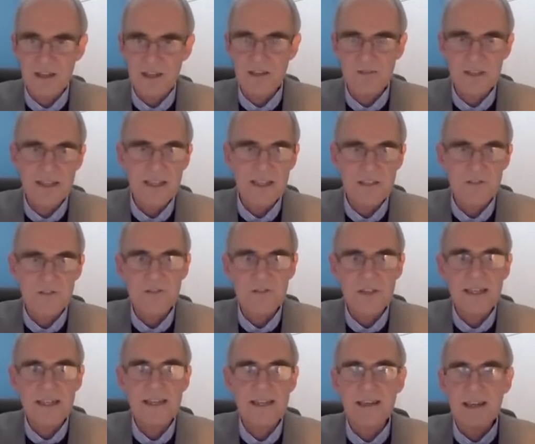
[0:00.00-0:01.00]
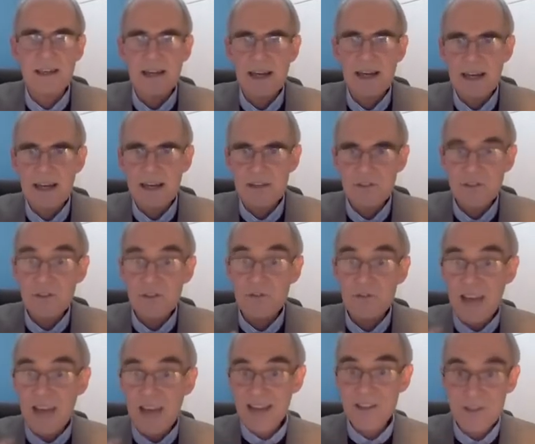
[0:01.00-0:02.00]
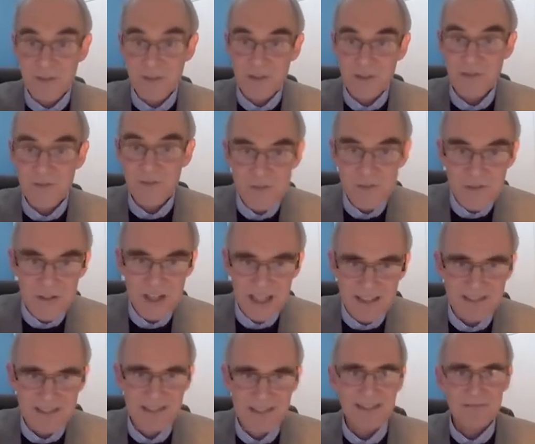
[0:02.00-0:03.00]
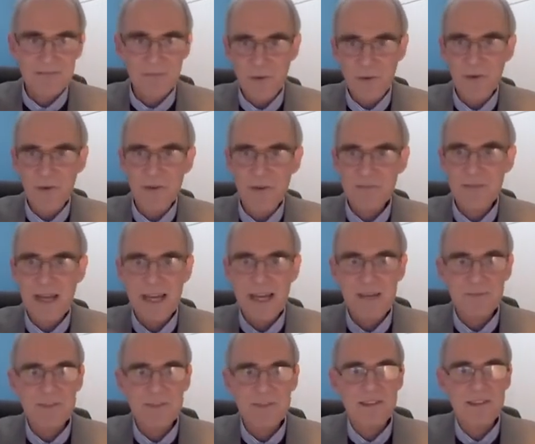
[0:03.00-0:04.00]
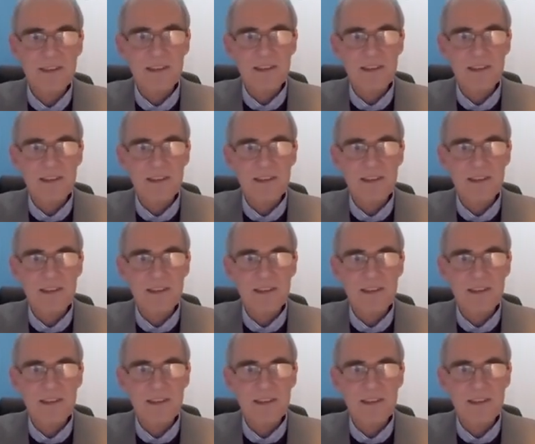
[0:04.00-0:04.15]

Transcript: a country to value the future more than perhaps